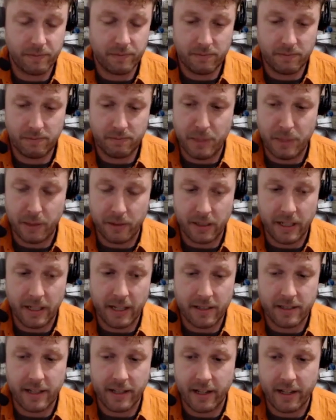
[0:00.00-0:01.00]
be able to guess
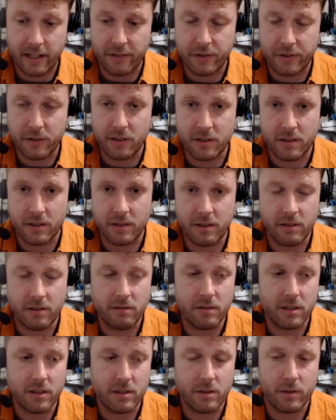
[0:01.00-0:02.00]
that if you listen to the
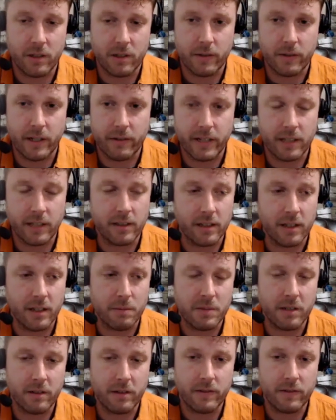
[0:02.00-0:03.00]
sort of rhetoric that comes
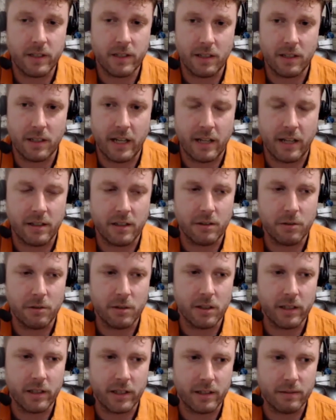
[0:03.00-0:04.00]
out of the
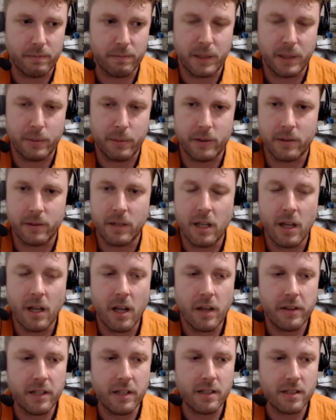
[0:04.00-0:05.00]
anti-nuclear people
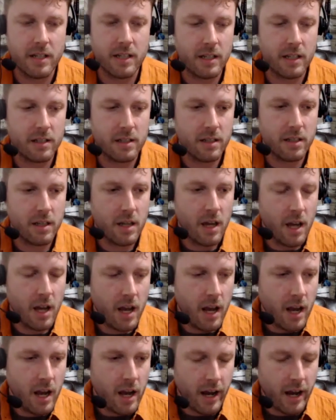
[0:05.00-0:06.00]
these days.
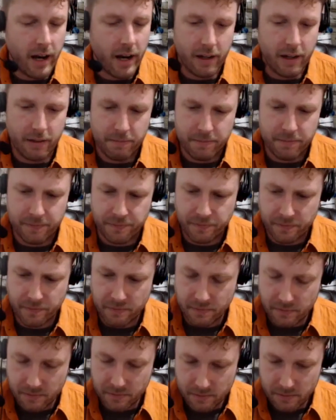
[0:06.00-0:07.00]

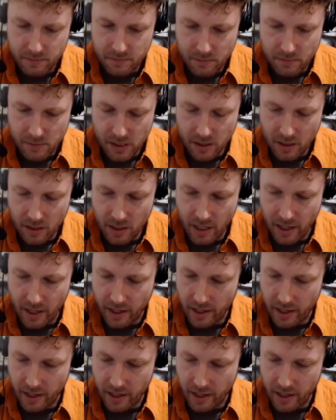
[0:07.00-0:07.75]
There